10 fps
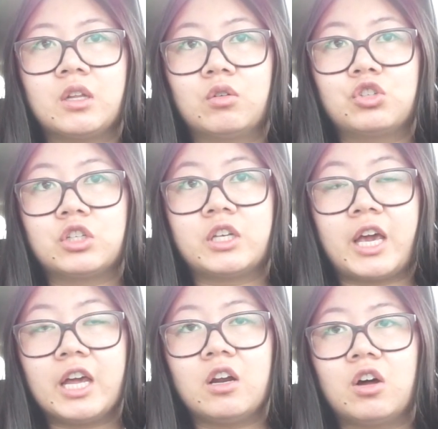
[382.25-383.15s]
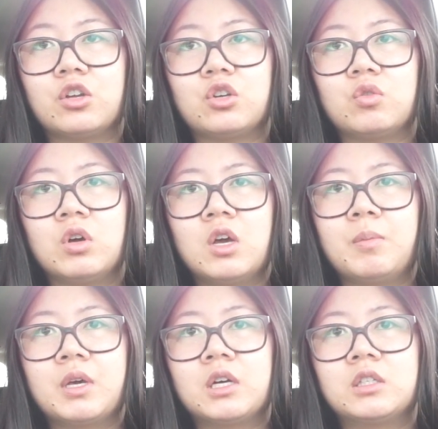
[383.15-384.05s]
they'll just hate on you
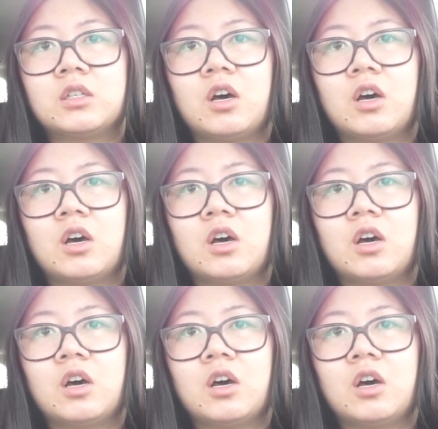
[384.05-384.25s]
because